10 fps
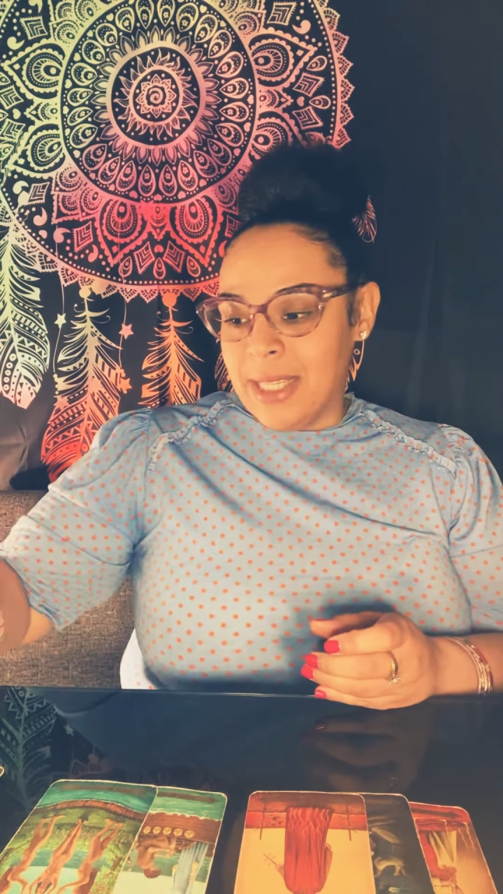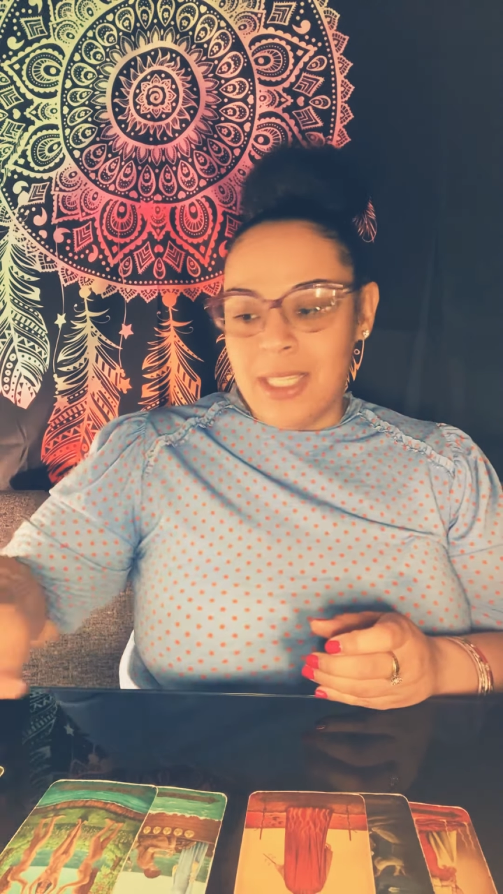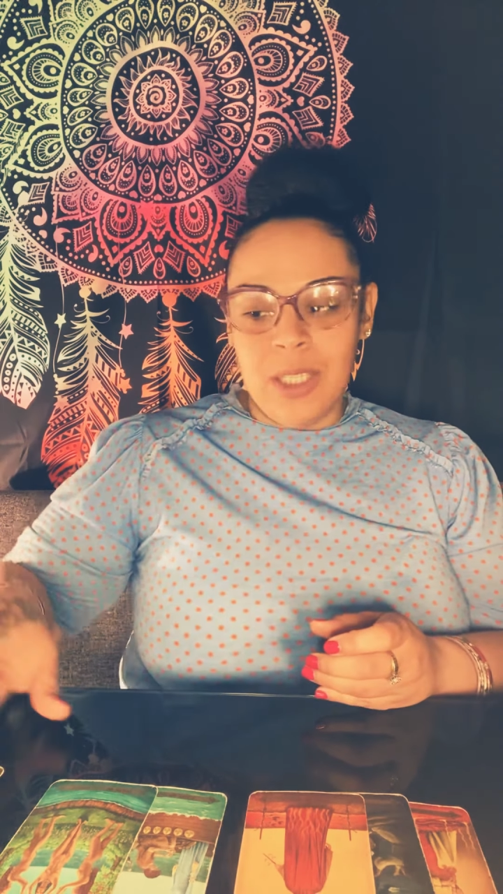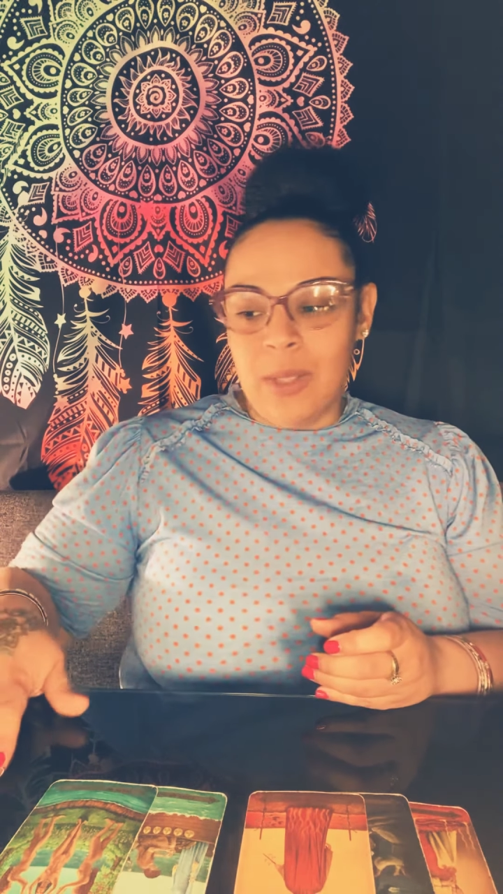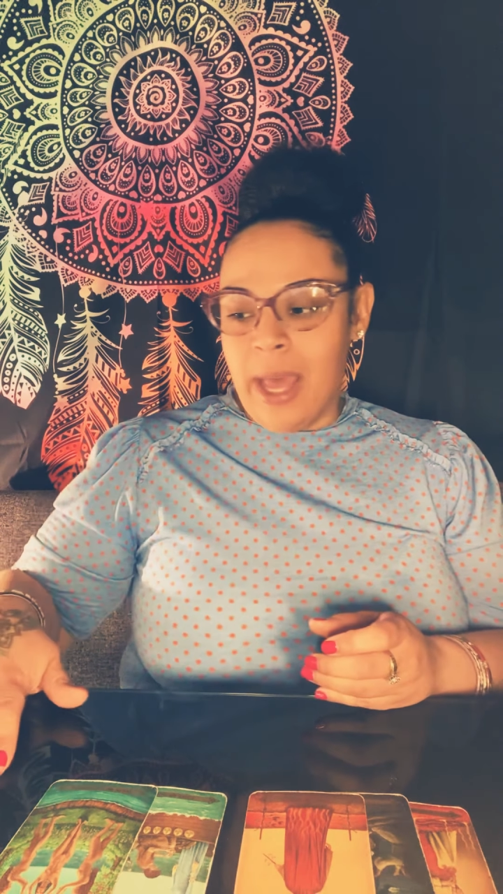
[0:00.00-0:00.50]
this
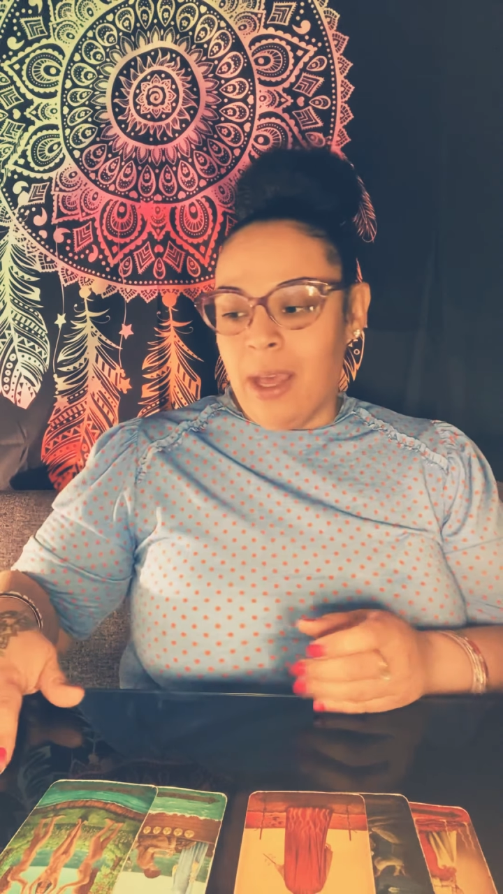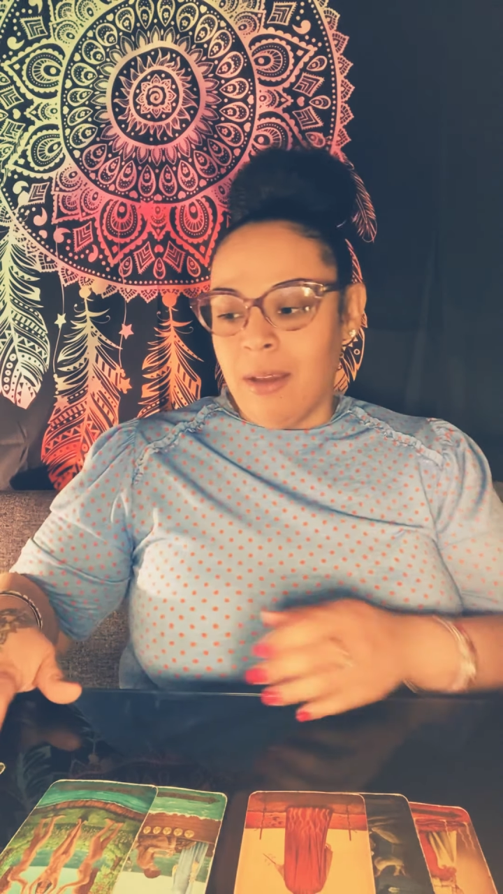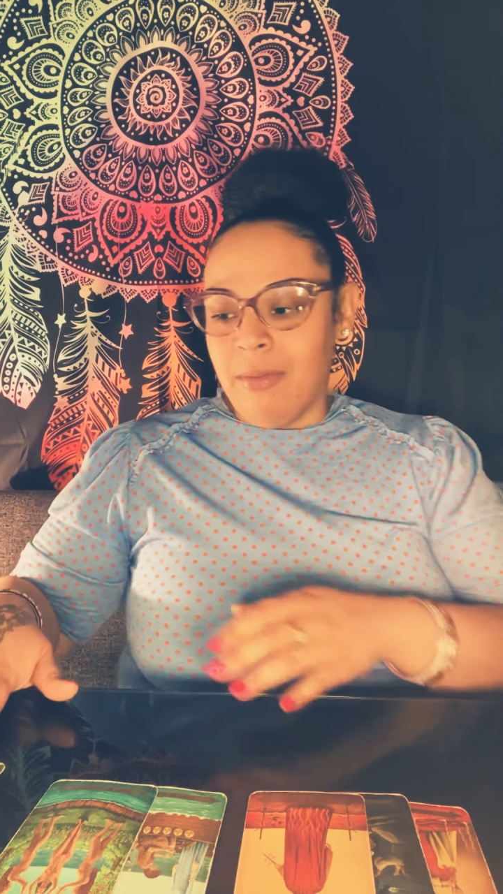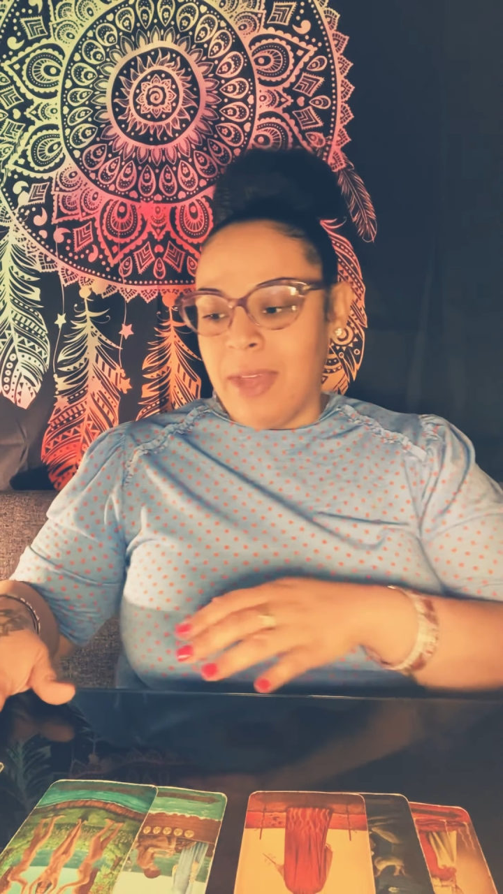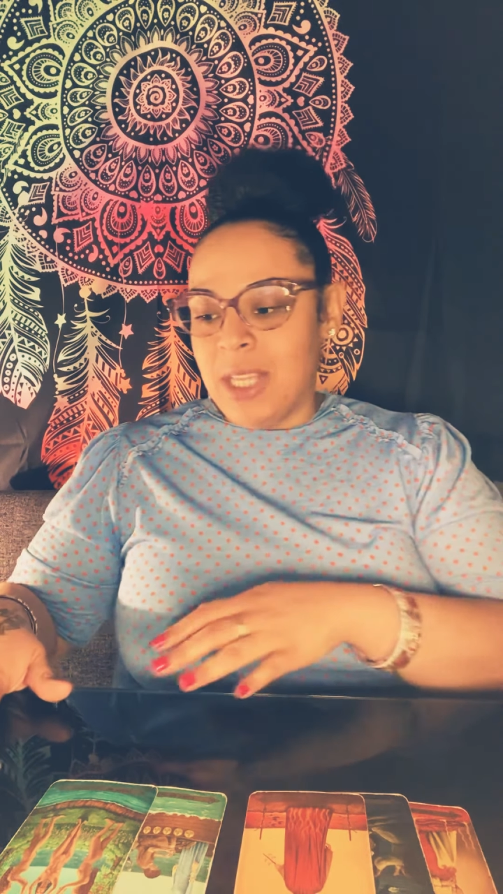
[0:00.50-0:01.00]
is like,
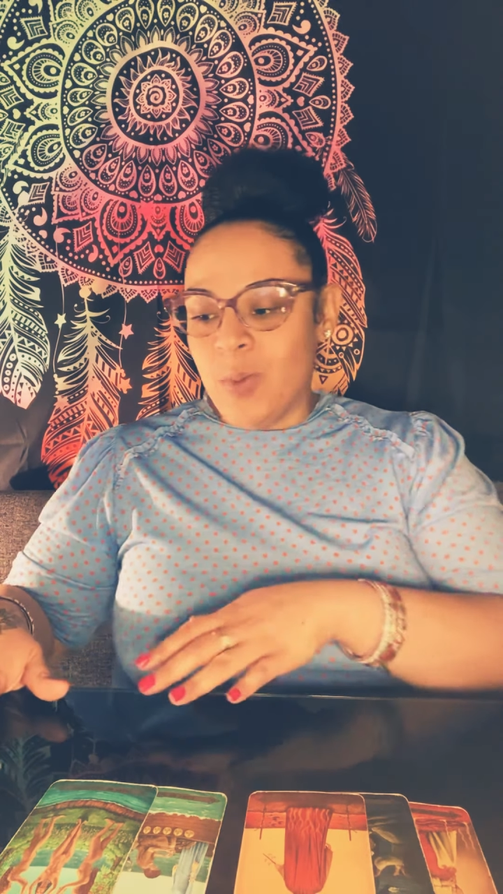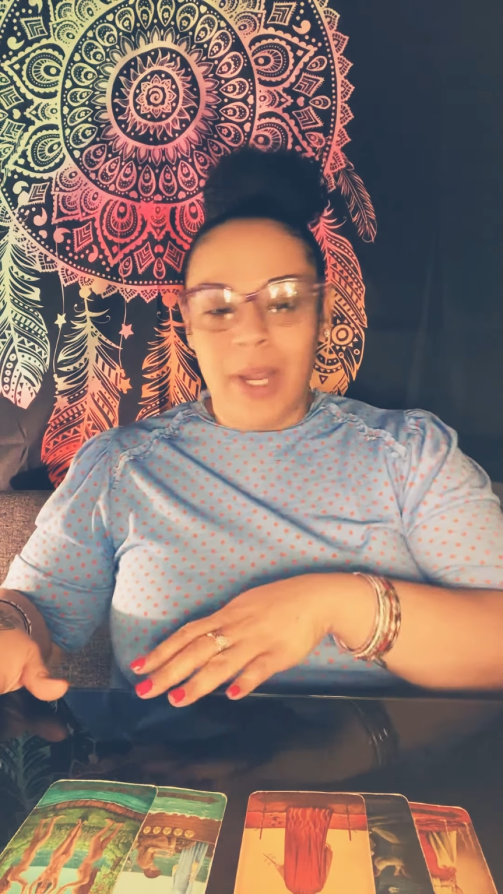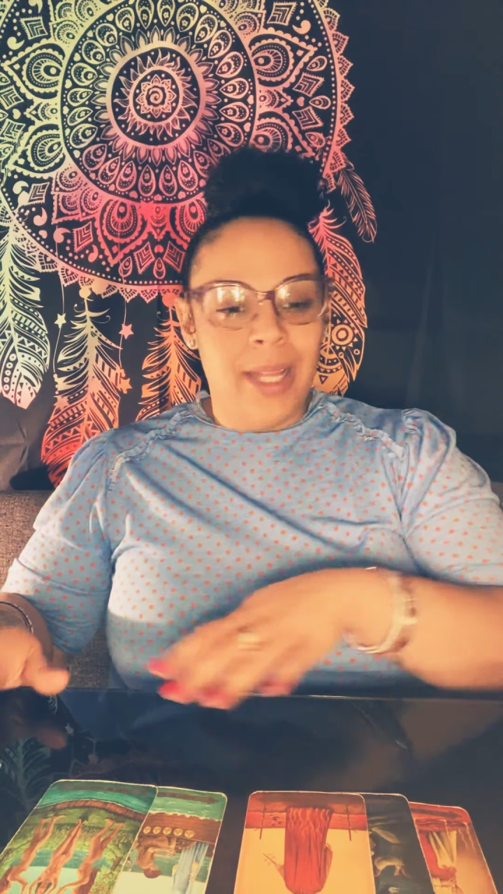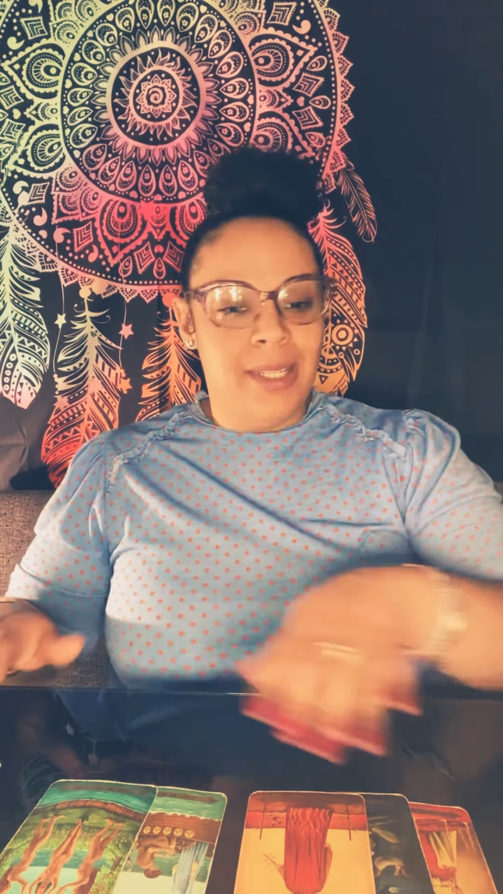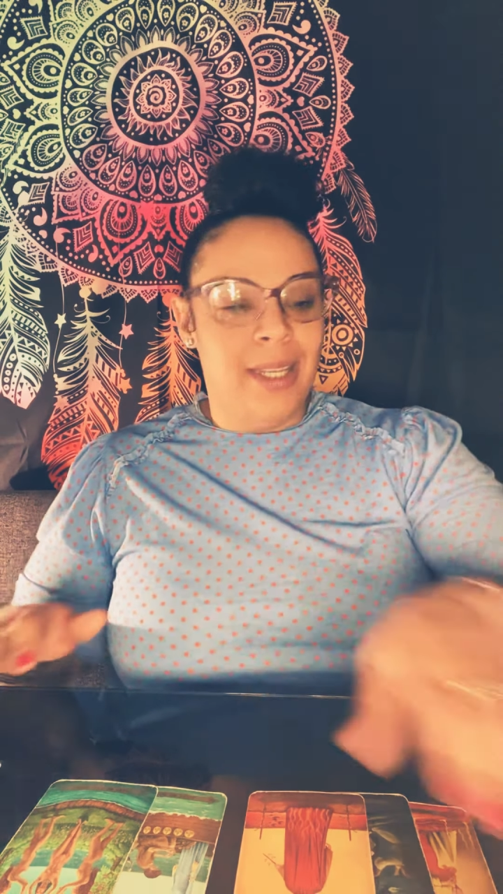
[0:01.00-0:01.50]
that's what
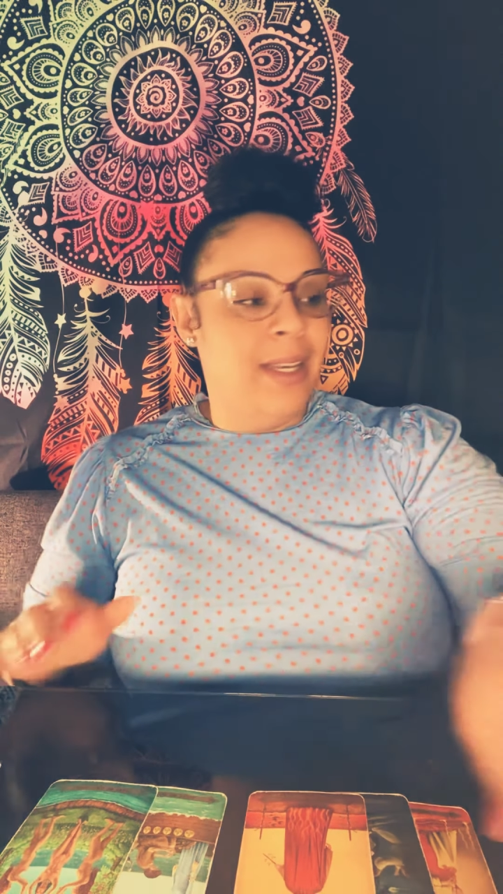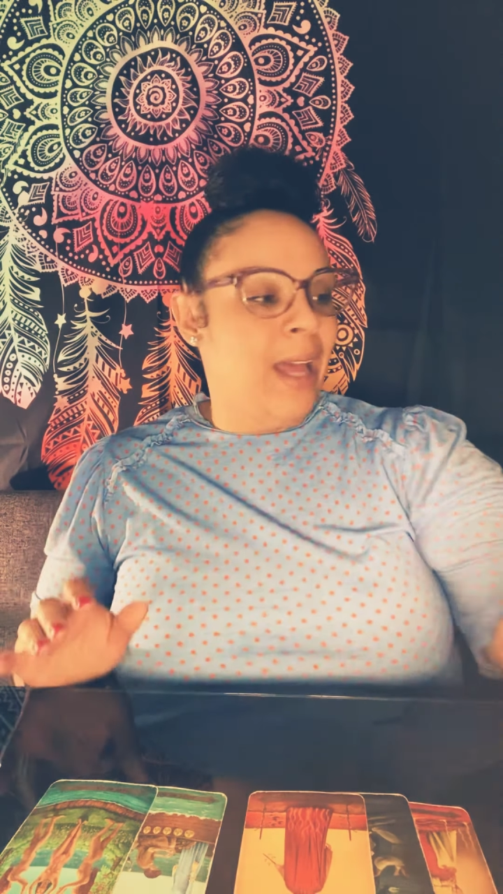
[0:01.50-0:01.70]
I did.